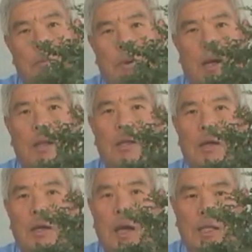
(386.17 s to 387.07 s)
But
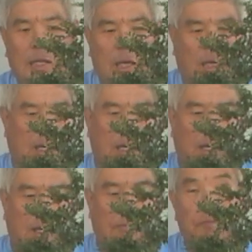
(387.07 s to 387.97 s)
I think
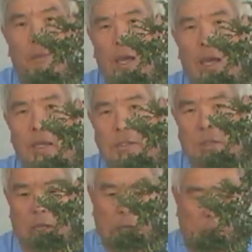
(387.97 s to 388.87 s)

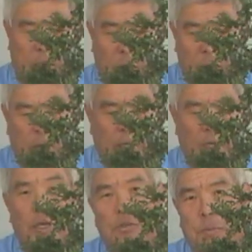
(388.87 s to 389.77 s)
as a learning
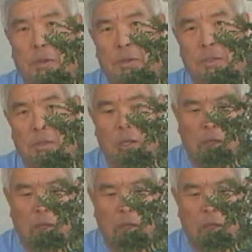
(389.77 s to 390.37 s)
experience,